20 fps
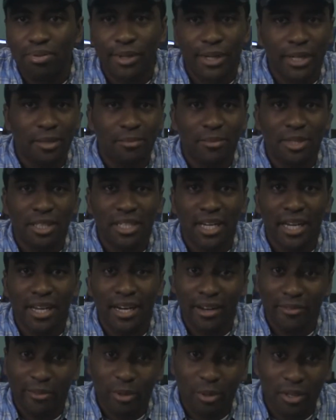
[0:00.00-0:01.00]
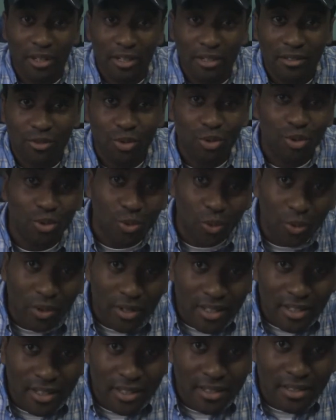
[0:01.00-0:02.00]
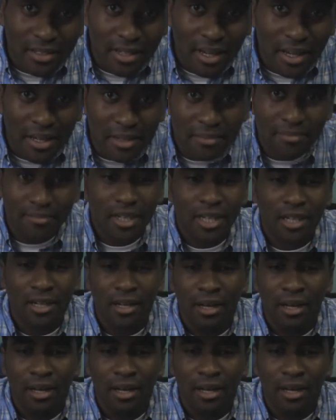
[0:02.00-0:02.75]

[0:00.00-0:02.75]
pretty much had everything sort of the same.